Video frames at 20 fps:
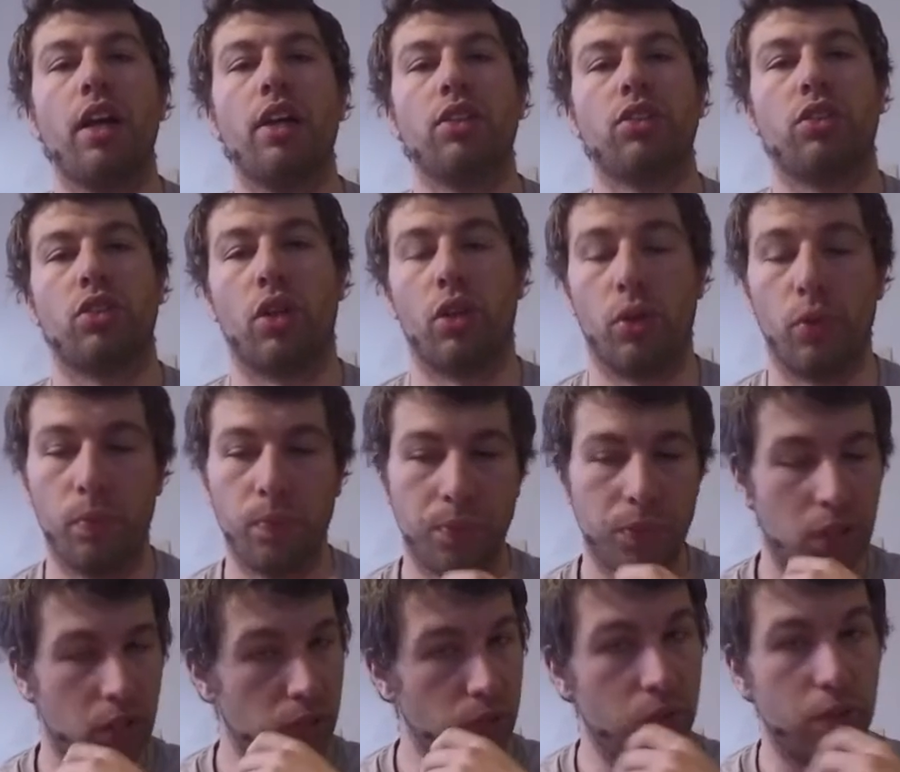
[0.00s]
So
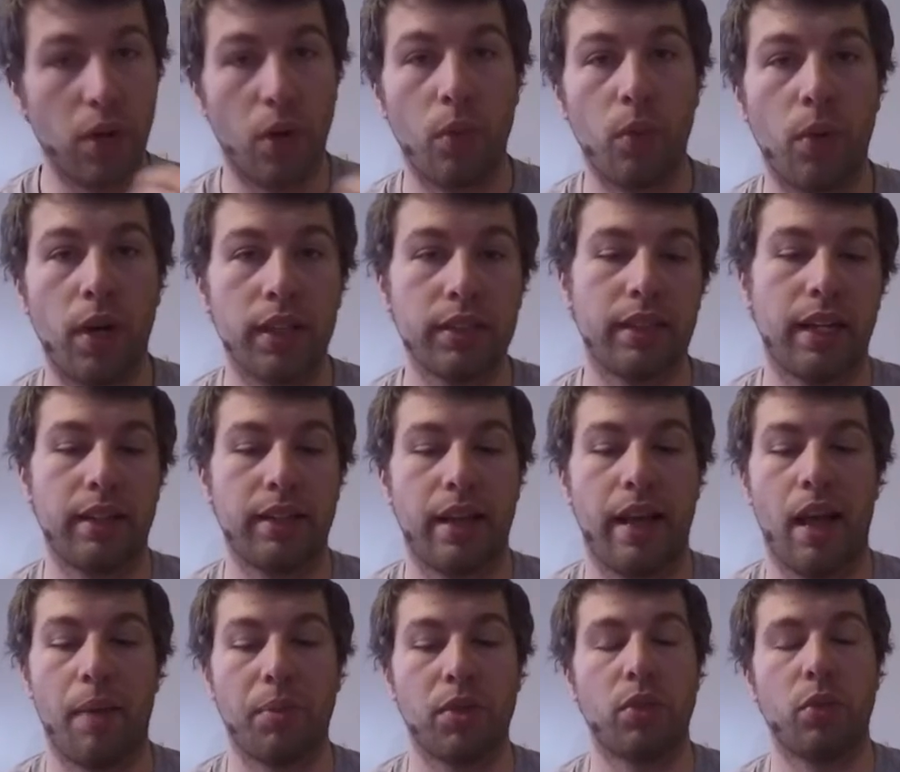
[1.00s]
you don't want that to
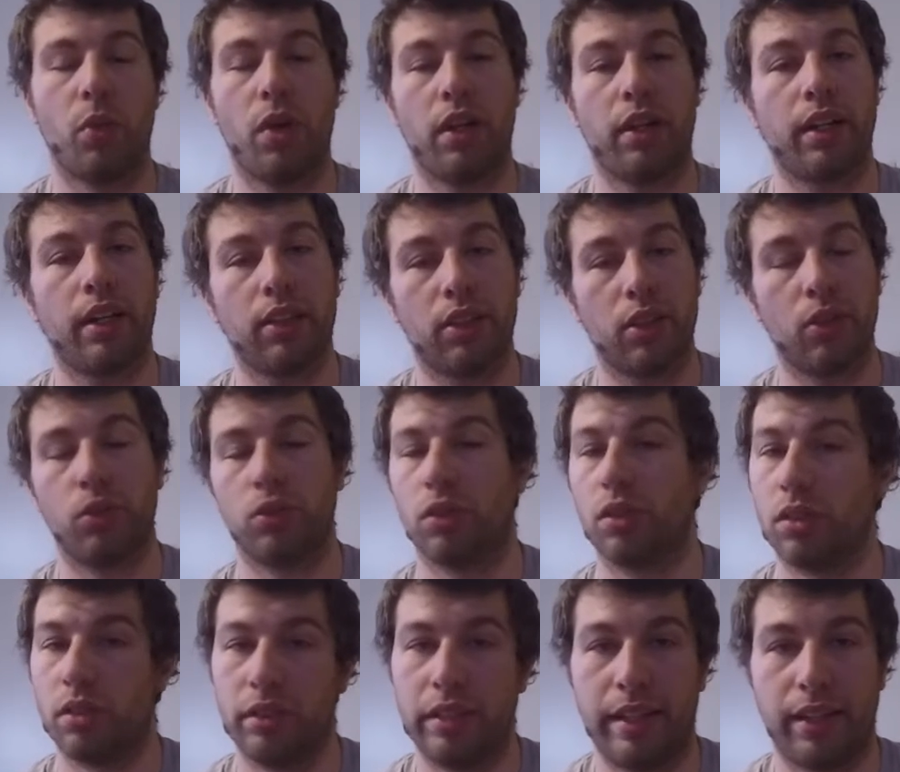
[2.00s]
happen. You want to get those
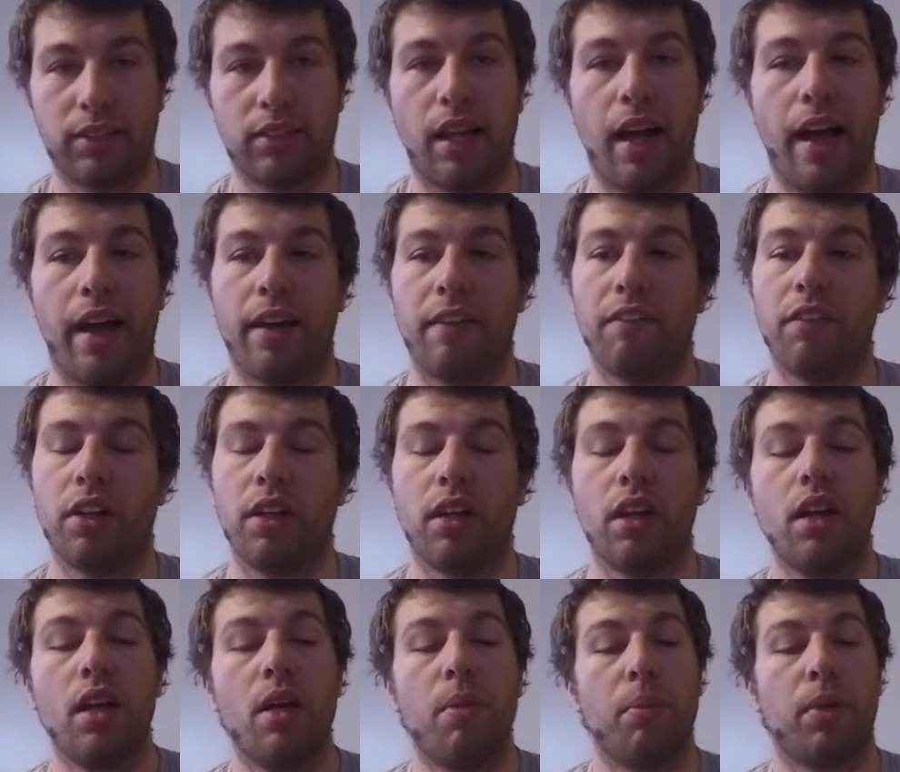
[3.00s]
little nicks out of it,
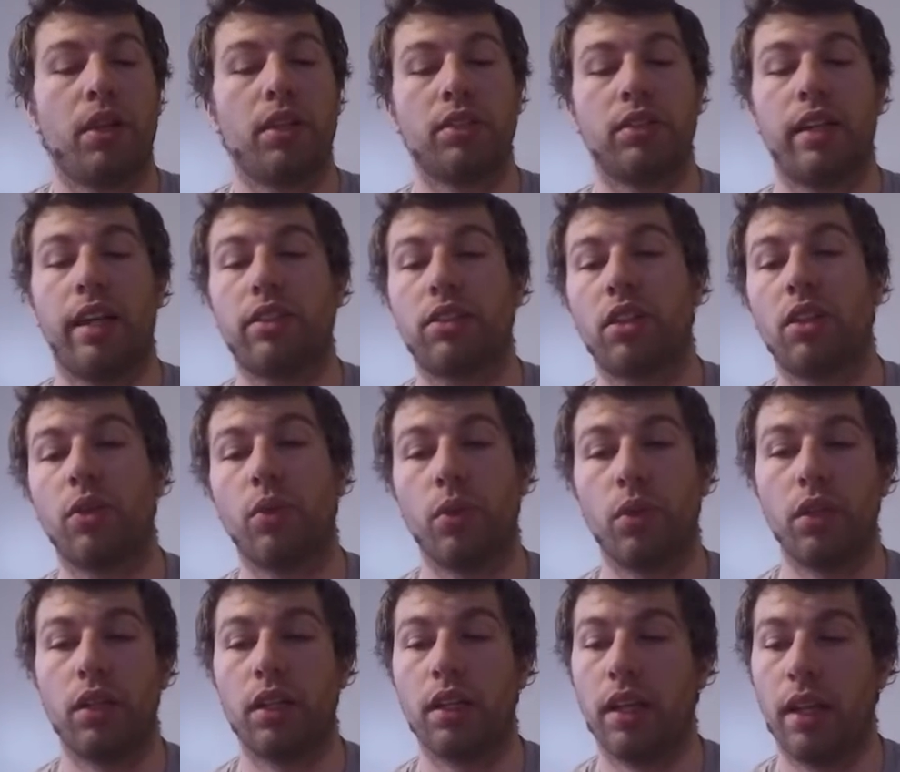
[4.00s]
because that's going to
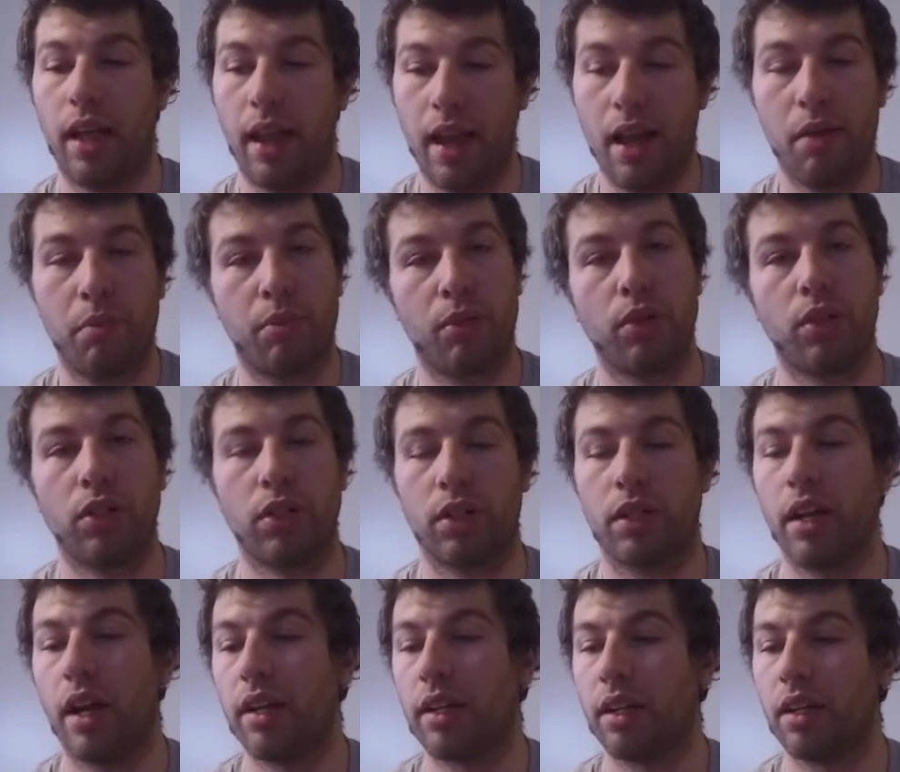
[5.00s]
really hamper your
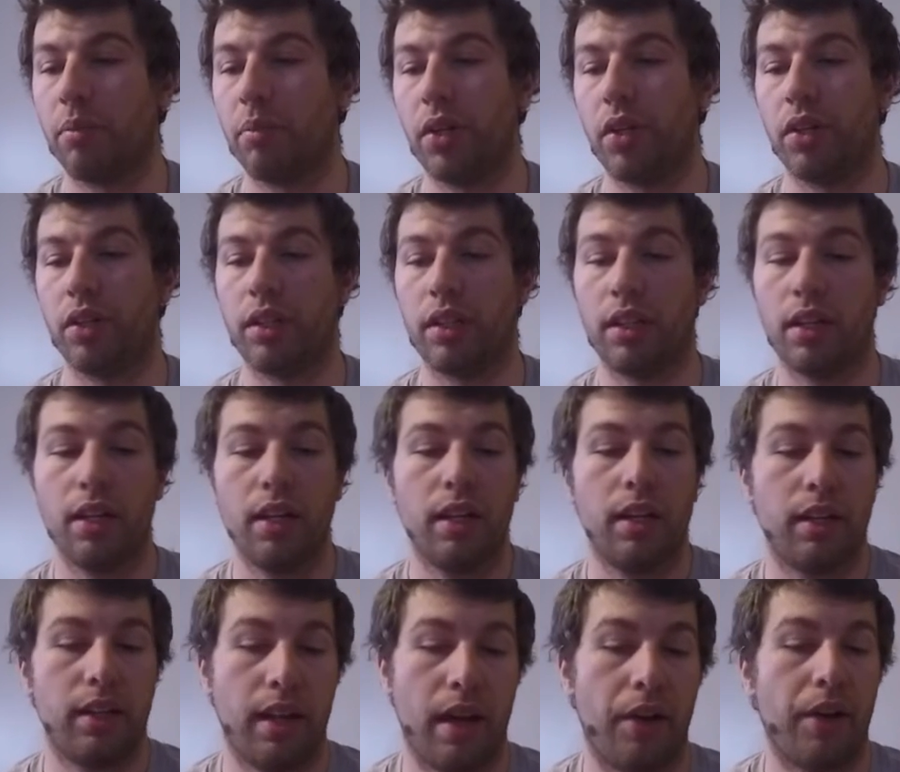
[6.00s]
cutting ability.
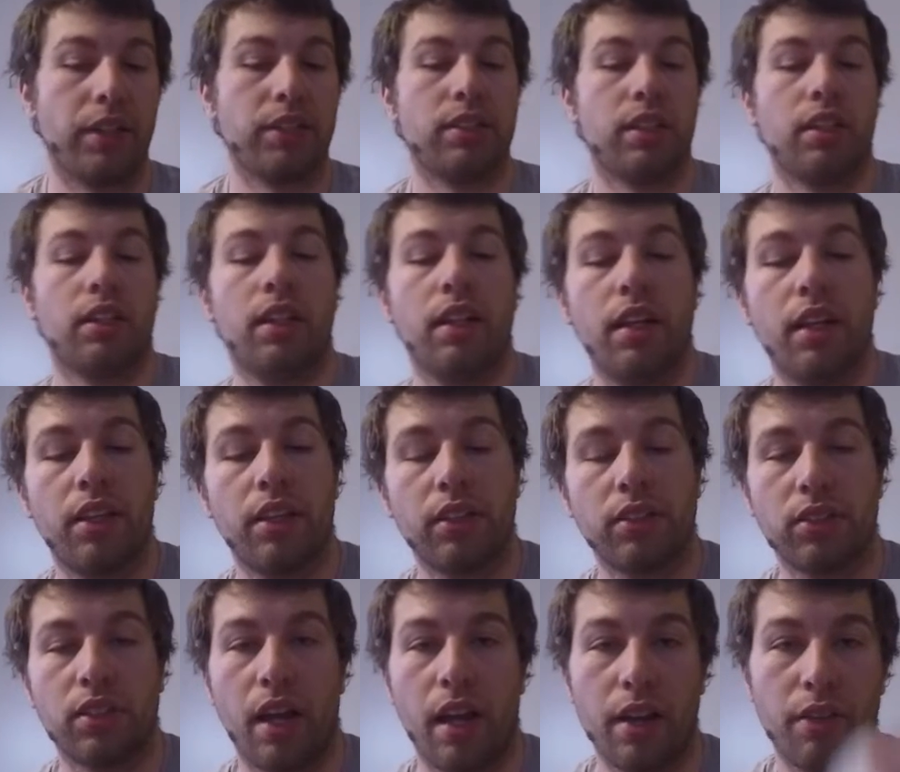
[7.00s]
Now, I said
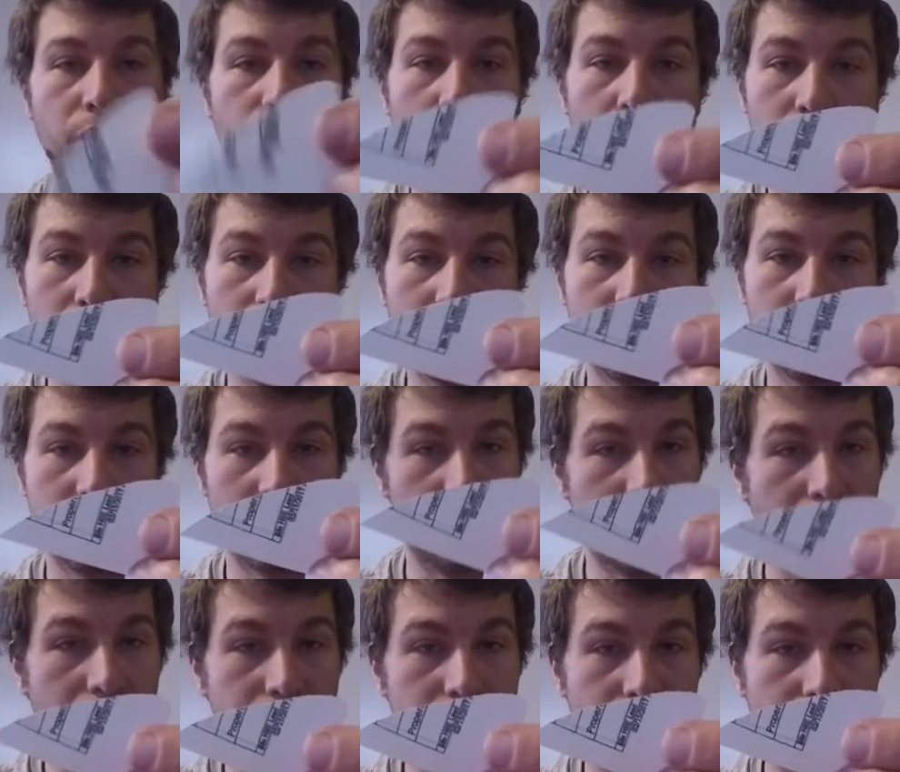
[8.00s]
this knife was
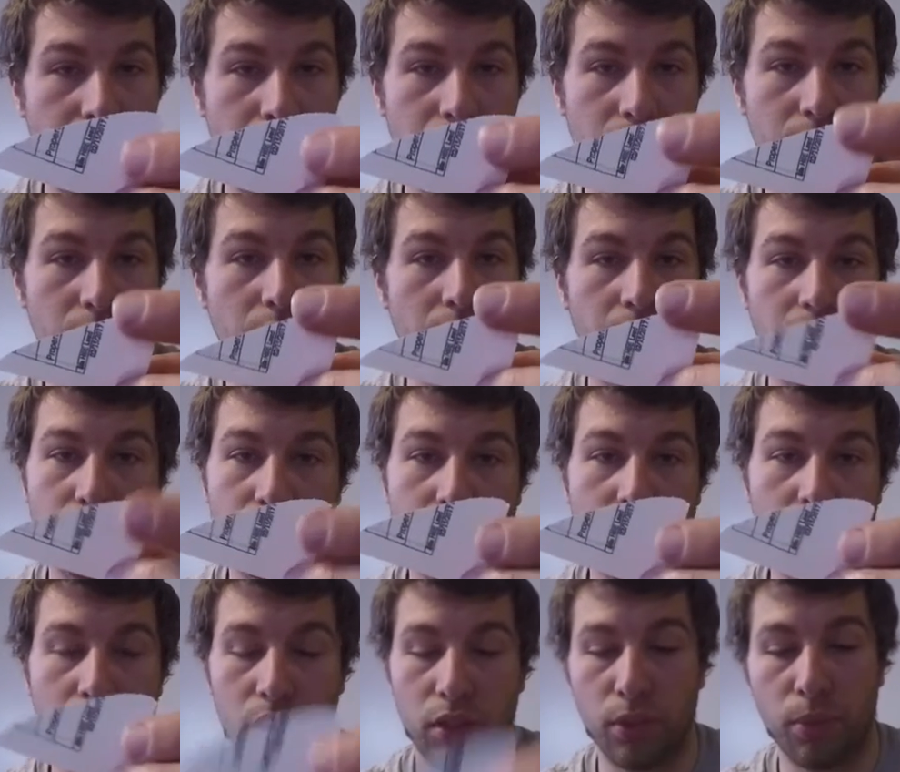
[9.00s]
not that
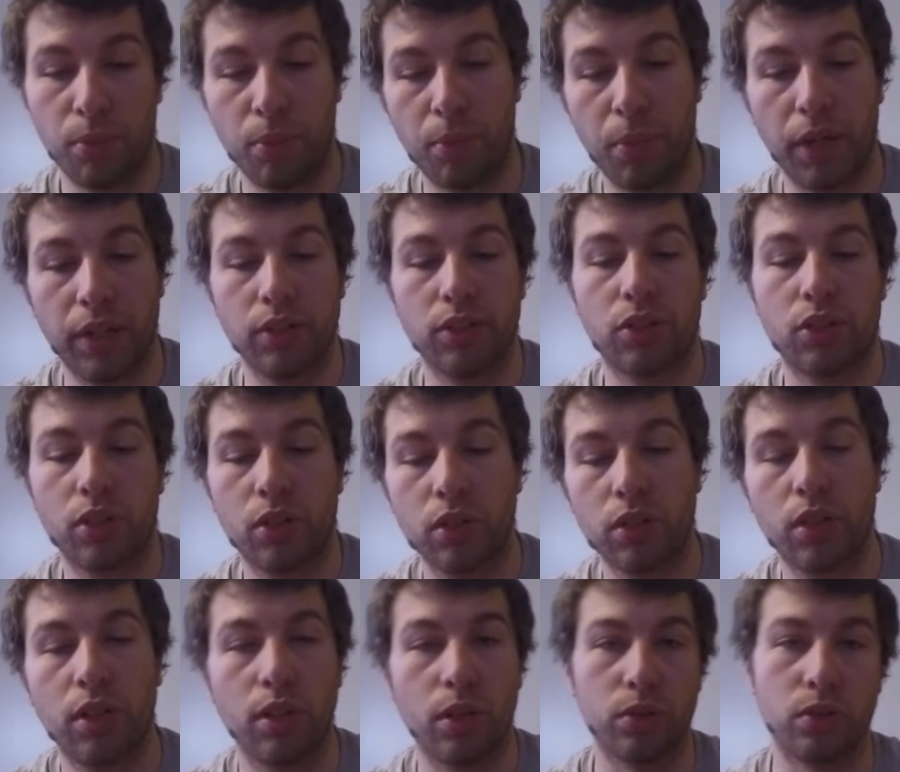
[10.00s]
dull, but
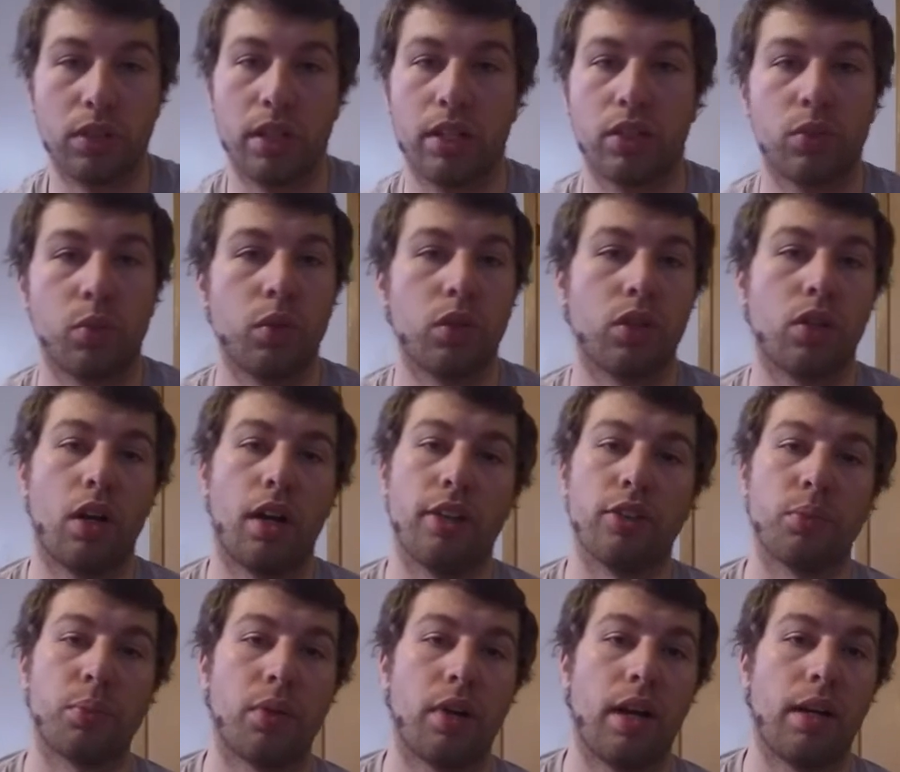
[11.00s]
certainly those nicks will
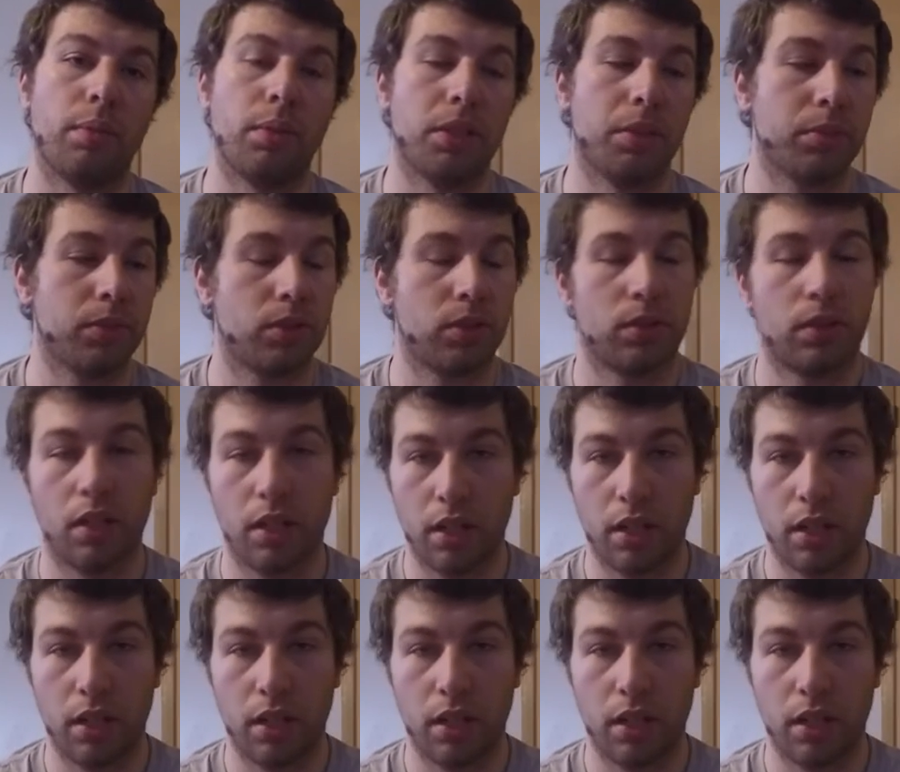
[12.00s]
cause problems.